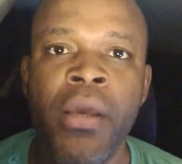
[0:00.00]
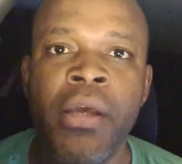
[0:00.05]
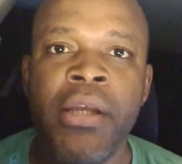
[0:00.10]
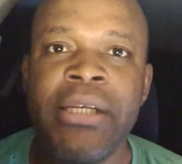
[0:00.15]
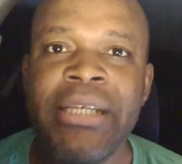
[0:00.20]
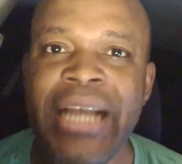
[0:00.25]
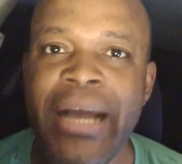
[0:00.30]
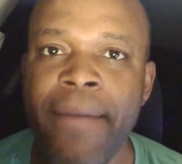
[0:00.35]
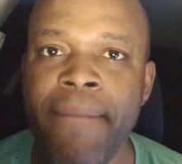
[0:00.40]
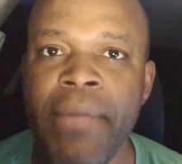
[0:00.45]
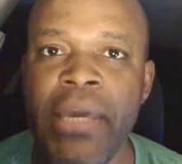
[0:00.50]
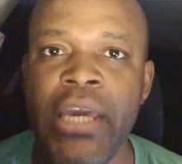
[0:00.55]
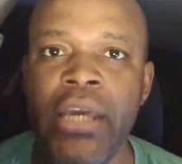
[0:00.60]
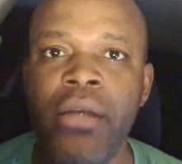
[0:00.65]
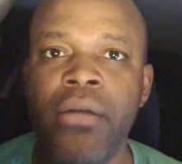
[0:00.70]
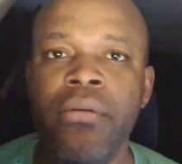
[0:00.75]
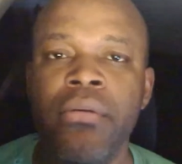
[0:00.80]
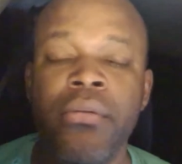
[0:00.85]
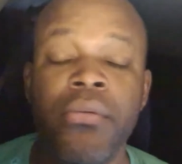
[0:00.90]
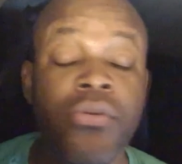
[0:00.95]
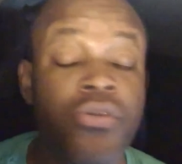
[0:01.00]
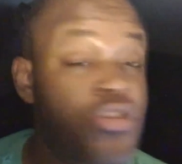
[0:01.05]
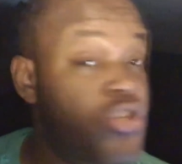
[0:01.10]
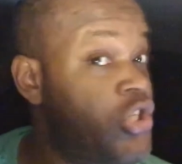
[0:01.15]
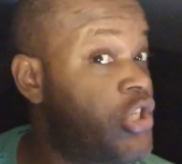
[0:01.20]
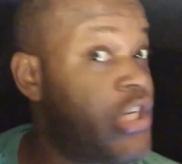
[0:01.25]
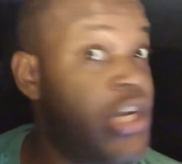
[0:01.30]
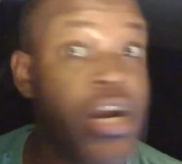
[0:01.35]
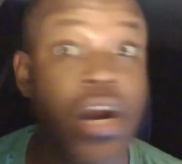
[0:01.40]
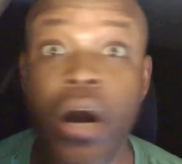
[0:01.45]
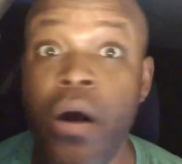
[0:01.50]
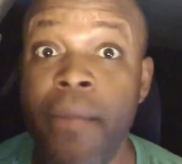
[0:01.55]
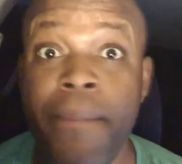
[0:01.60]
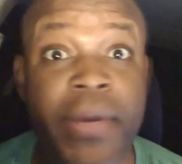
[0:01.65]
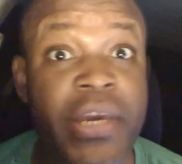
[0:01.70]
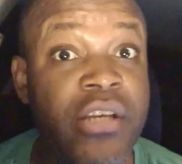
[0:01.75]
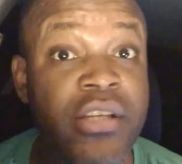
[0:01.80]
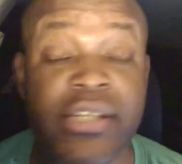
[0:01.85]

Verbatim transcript: Now I mean, she gonna be